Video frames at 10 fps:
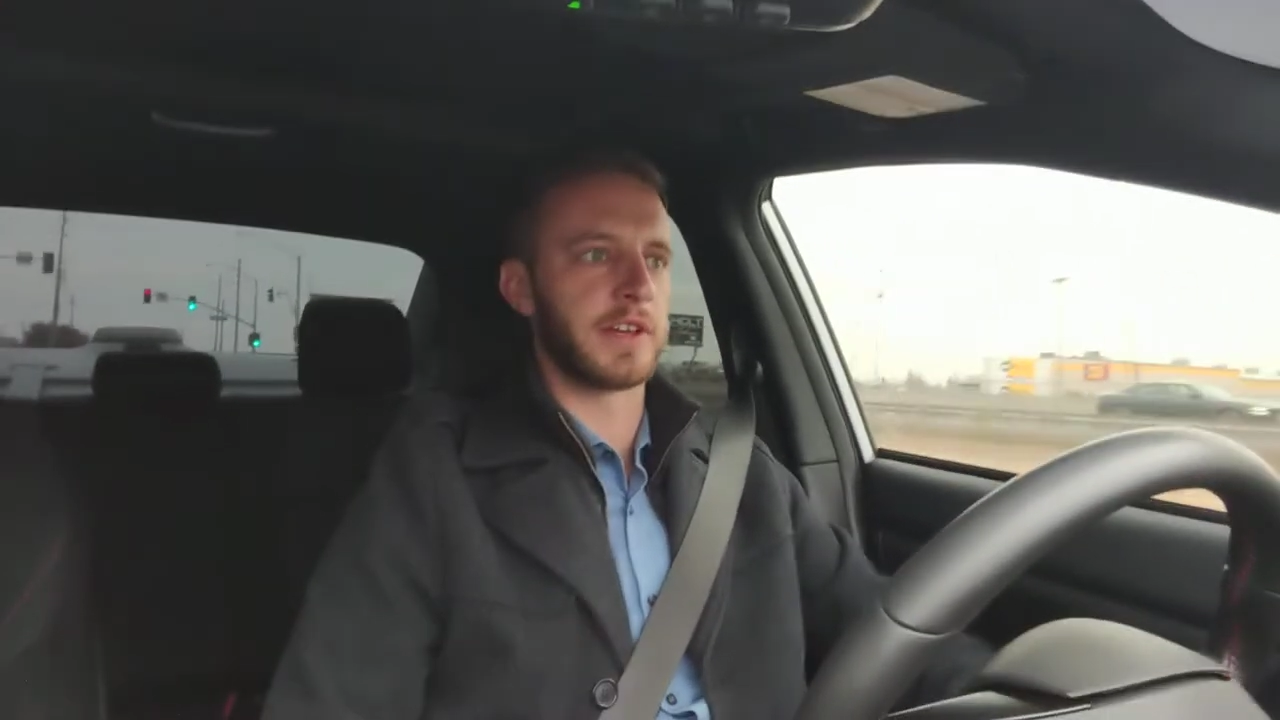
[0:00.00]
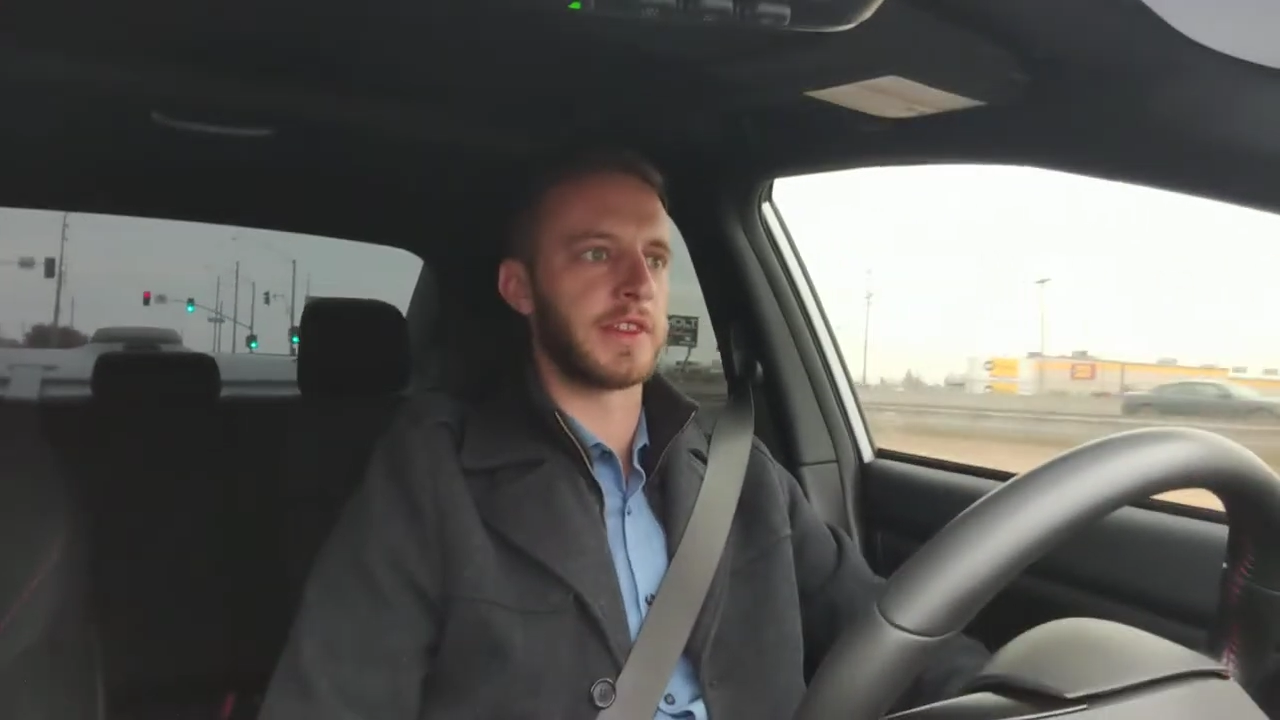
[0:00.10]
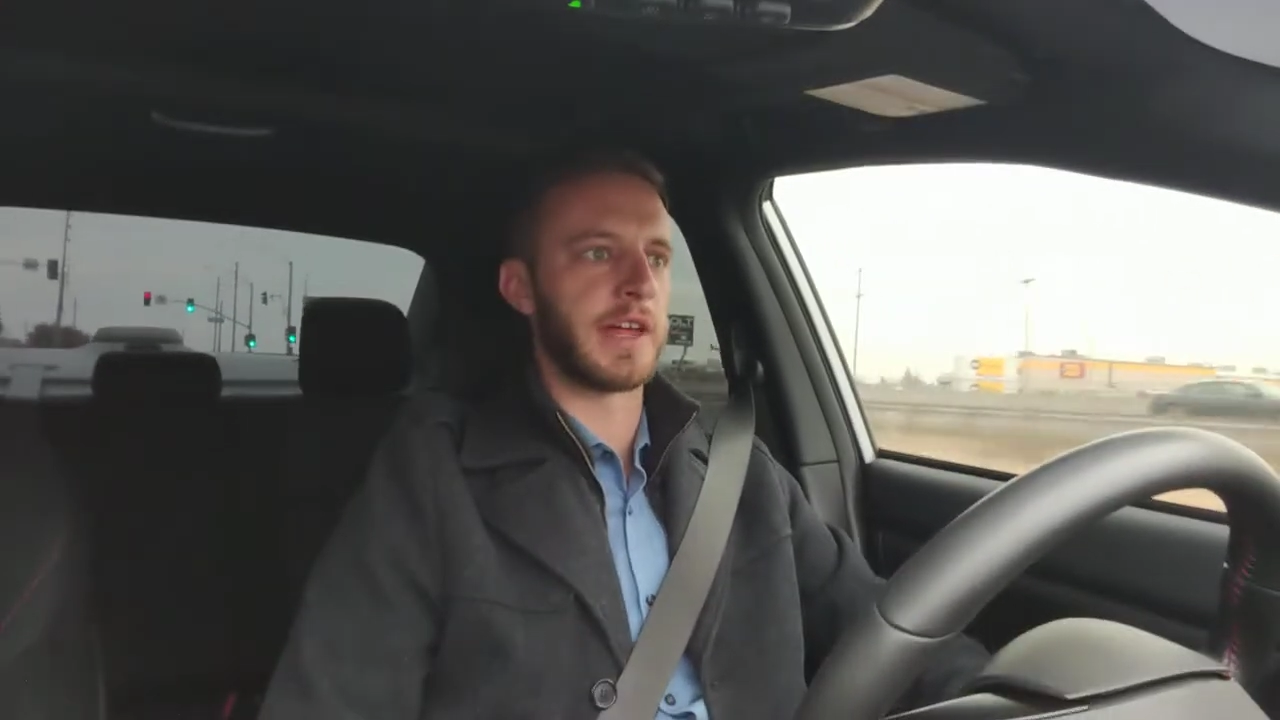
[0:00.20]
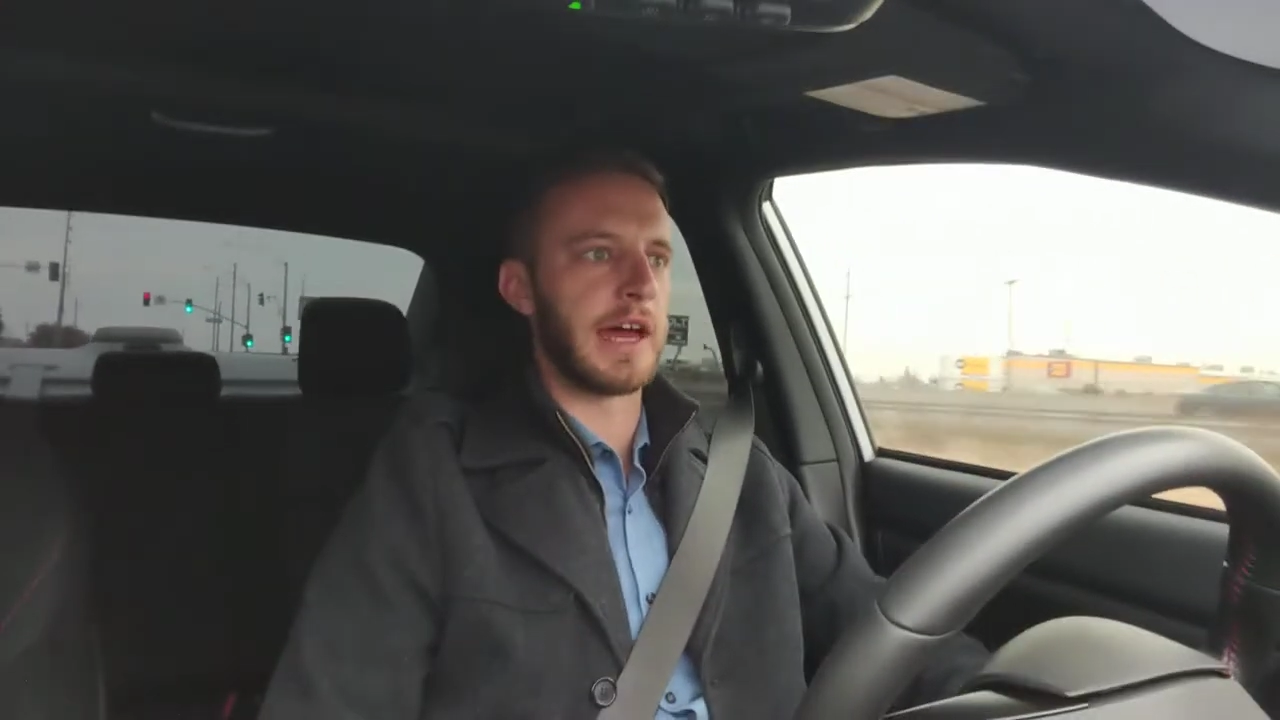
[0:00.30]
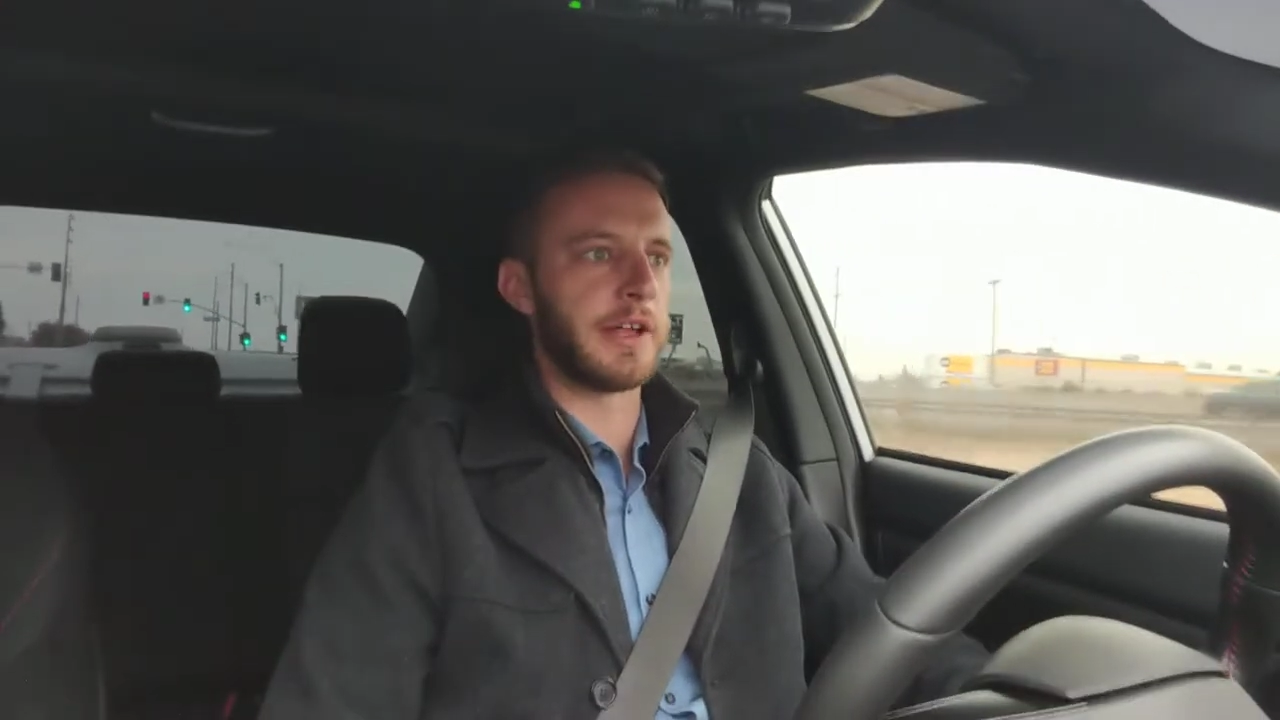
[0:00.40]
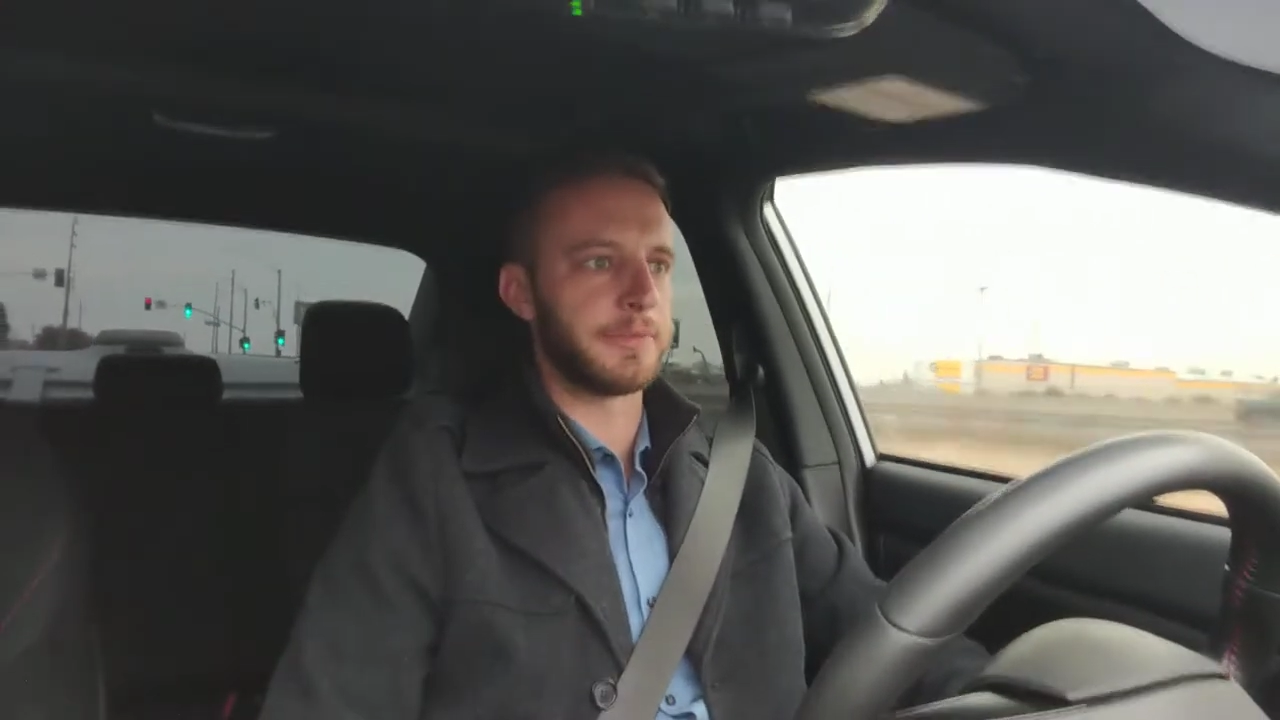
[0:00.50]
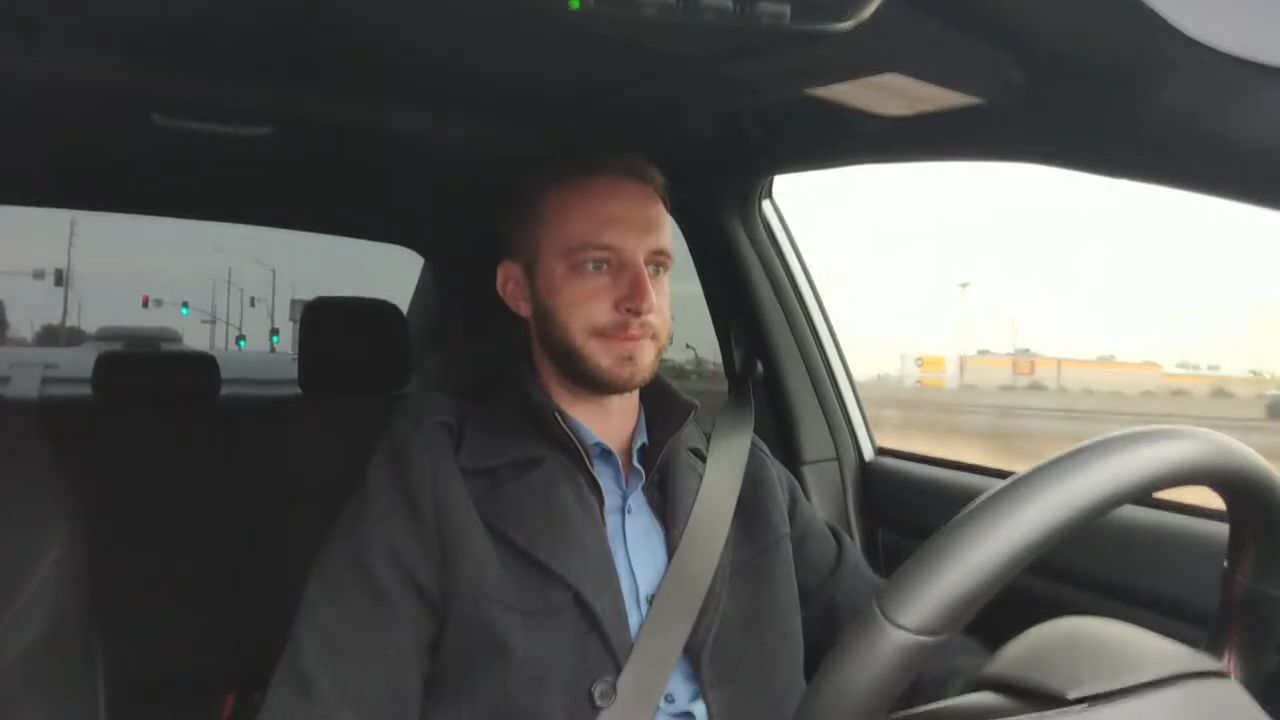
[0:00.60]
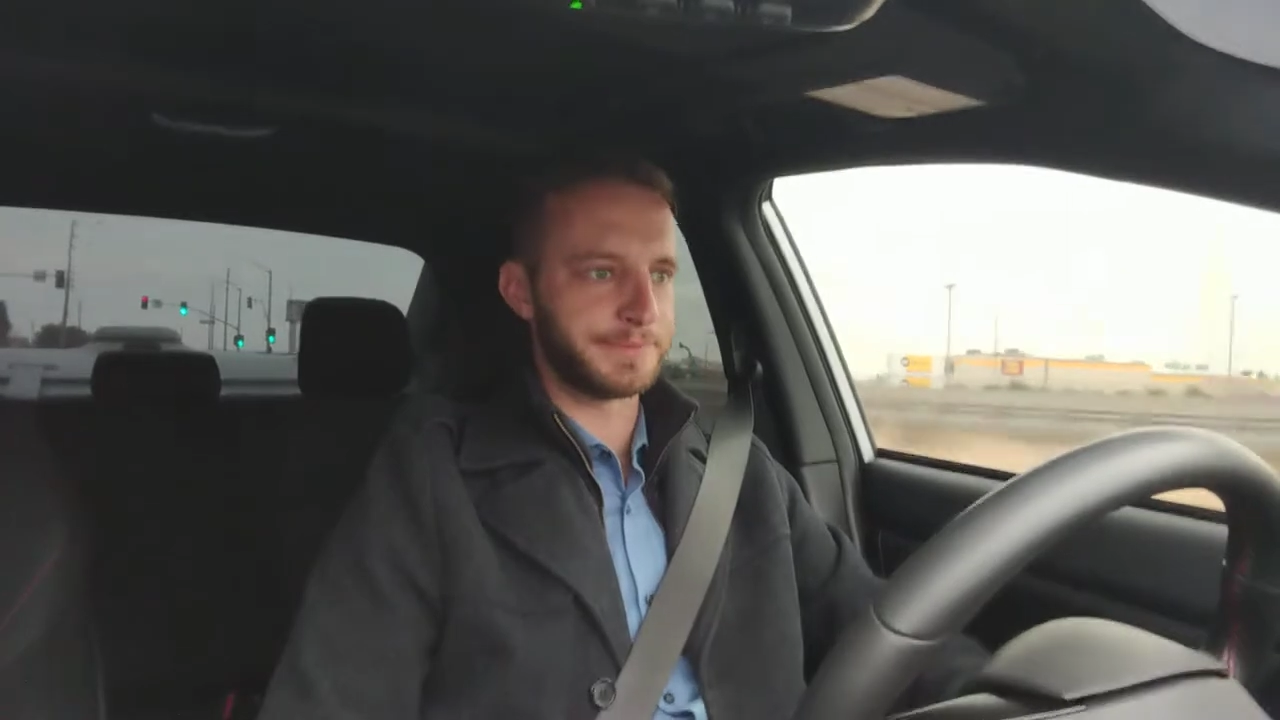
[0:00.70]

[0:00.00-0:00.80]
like that.